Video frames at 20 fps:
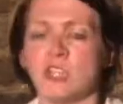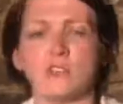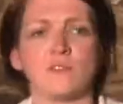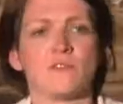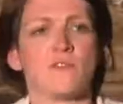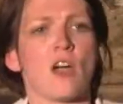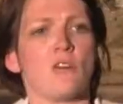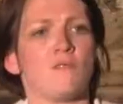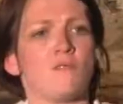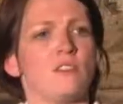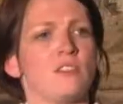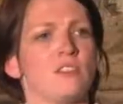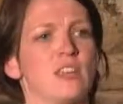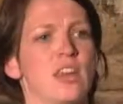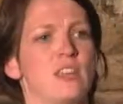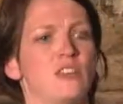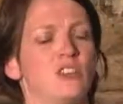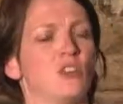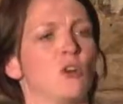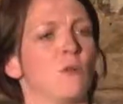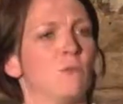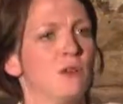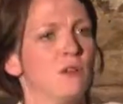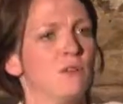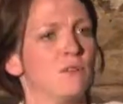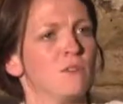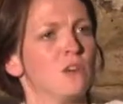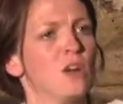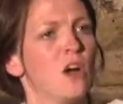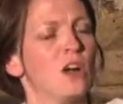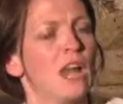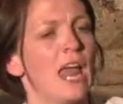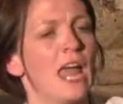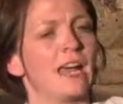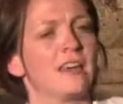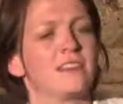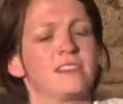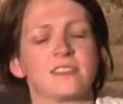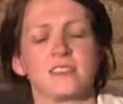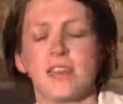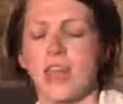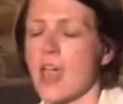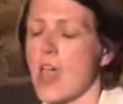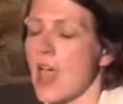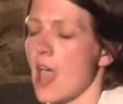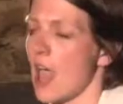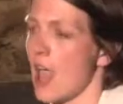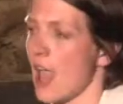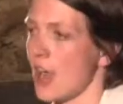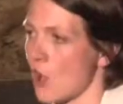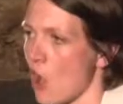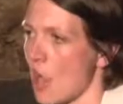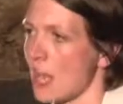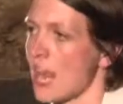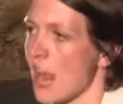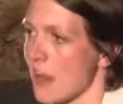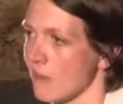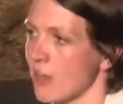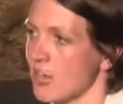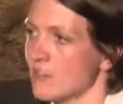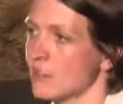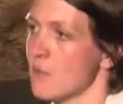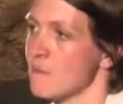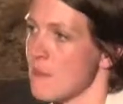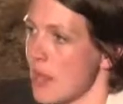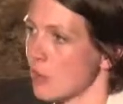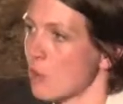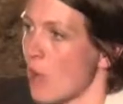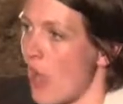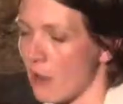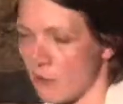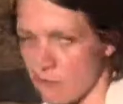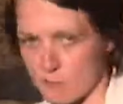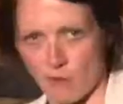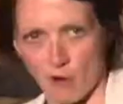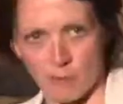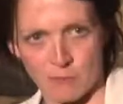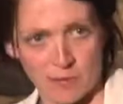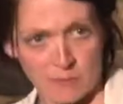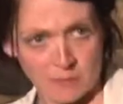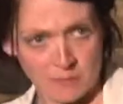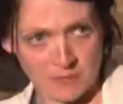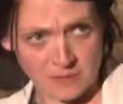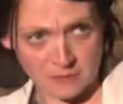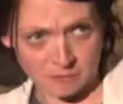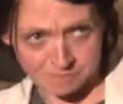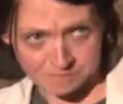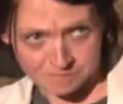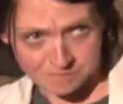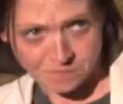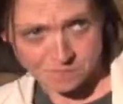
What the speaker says: she's 5'10", she's got beautiful long legs. And I inherited her mental health problems.